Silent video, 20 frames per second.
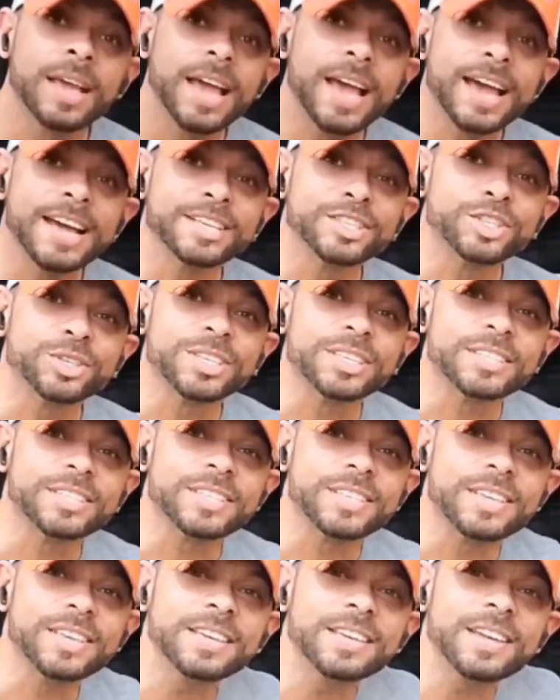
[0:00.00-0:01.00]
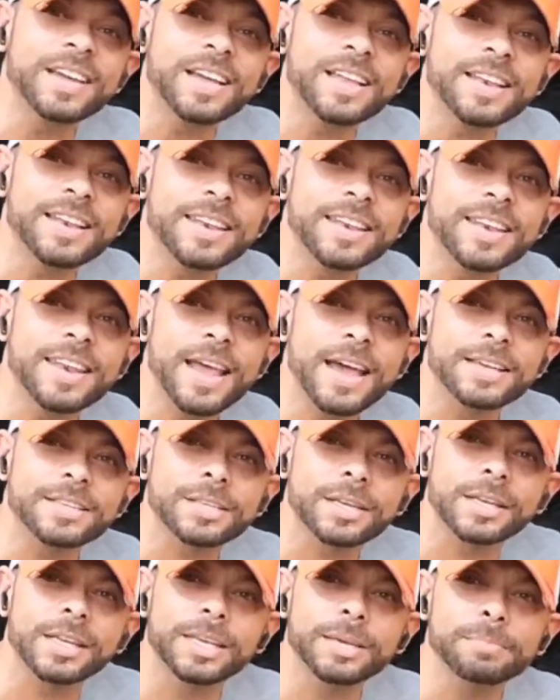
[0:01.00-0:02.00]
As you can see, nice
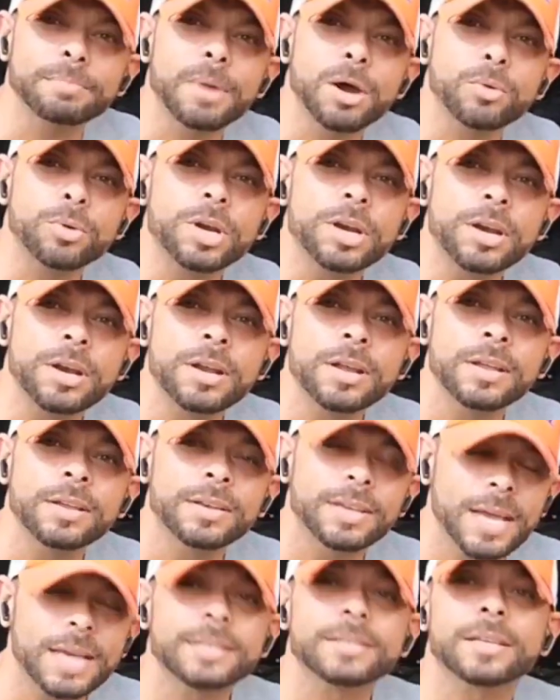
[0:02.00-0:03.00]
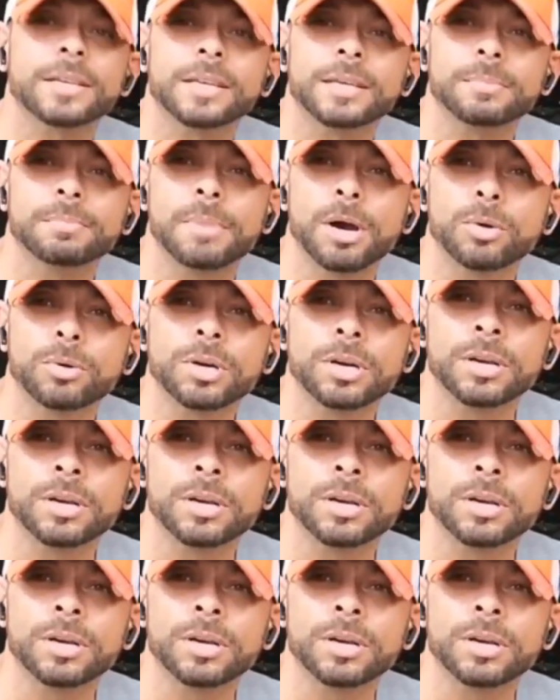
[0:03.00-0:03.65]
clean motor, nice clean motor.